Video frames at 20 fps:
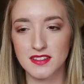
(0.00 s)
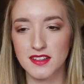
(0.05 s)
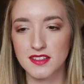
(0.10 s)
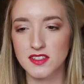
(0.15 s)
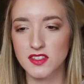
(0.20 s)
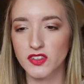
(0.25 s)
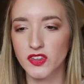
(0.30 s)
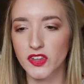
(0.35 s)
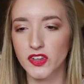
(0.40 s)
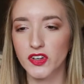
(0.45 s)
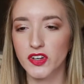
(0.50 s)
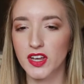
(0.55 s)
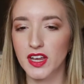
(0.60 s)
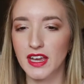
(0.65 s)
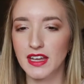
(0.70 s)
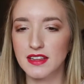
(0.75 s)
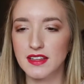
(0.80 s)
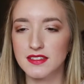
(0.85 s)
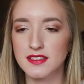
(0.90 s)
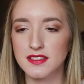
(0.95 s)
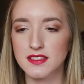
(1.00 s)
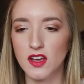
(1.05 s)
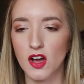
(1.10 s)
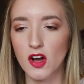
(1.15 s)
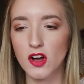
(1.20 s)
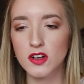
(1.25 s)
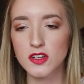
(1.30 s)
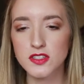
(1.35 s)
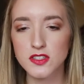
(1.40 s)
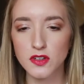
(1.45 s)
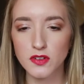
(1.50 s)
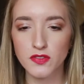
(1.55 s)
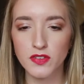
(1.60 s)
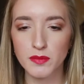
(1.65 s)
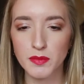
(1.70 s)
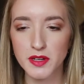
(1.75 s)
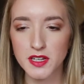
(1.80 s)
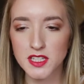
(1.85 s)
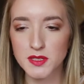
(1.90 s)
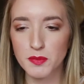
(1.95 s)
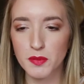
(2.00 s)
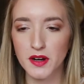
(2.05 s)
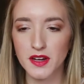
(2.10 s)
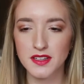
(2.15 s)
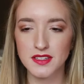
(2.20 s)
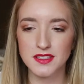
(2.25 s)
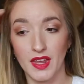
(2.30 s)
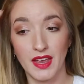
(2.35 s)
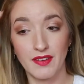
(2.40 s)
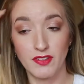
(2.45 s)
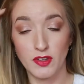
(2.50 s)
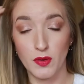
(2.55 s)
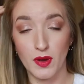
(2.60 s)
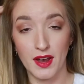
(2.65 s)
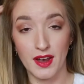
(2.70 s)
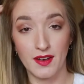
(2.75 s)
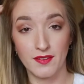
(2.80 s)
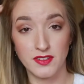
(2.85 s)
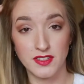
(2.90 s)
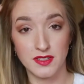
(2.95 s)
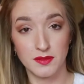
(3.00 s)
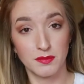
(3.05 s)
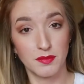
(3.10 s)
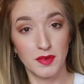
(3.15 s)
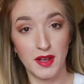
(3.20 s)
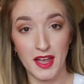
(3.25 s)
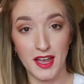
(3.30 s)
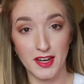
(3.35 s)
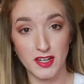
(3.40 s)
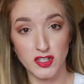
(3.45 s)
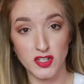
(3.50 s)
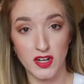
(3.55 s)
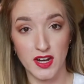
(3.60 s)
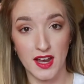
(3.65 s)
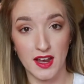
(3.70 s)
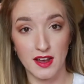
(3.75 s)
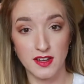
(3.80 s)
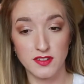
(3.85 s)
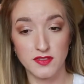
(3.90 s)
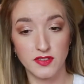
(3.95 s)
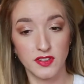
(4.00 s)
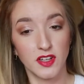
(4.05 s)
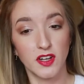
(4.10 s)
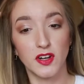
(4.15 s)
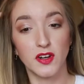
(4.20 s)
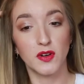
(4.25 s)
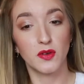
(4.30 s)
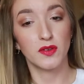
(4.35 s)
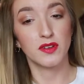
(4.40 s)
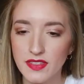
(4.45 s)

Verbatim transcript: in this look. This is also from Express if you have some extra cash flow.